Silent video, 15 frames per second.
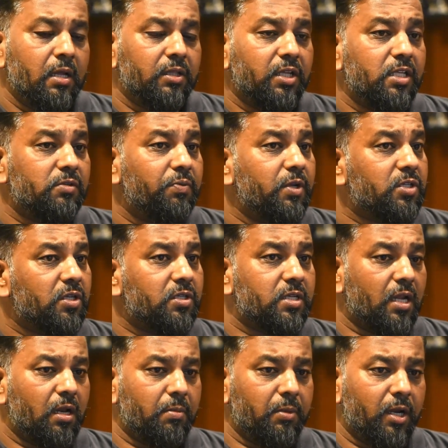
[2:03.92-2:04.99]
These features
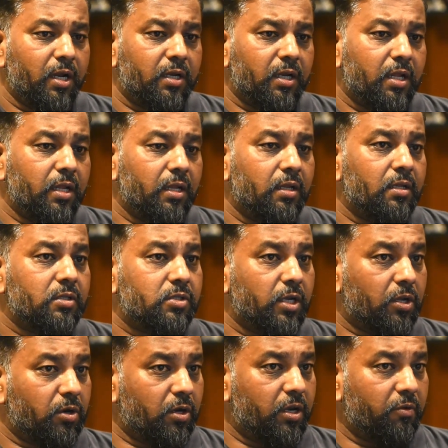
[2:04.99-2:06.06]
eliminate in
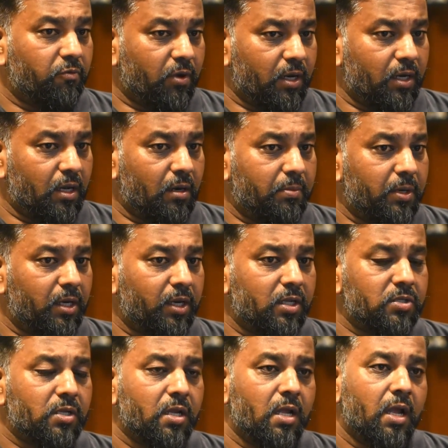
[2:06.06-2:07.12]
security
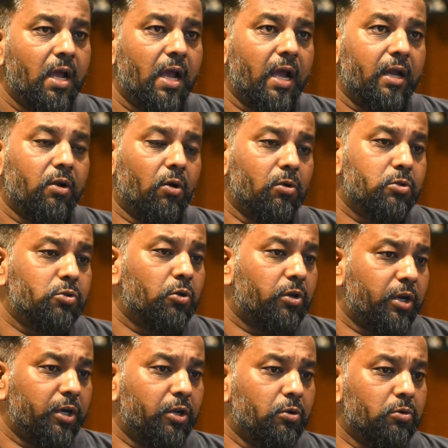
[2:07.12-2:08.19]
vulnerabilities and also
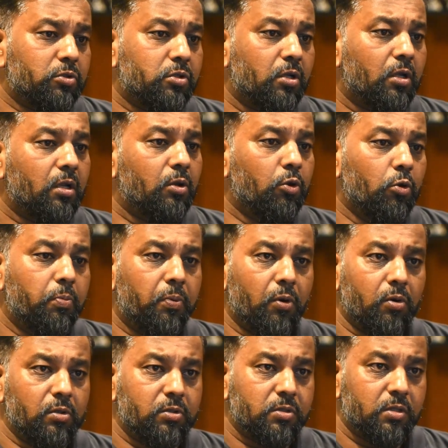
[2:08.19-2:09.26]
reduce
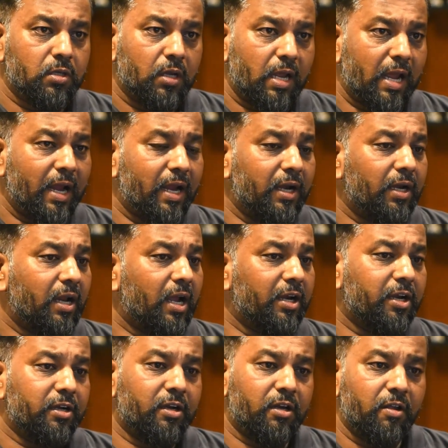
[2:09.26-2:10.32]
loopholes and
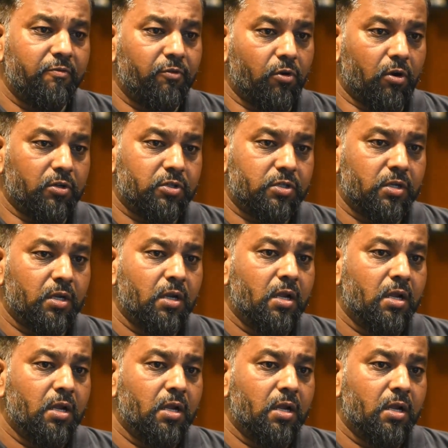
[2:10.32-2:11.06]
identity frauds.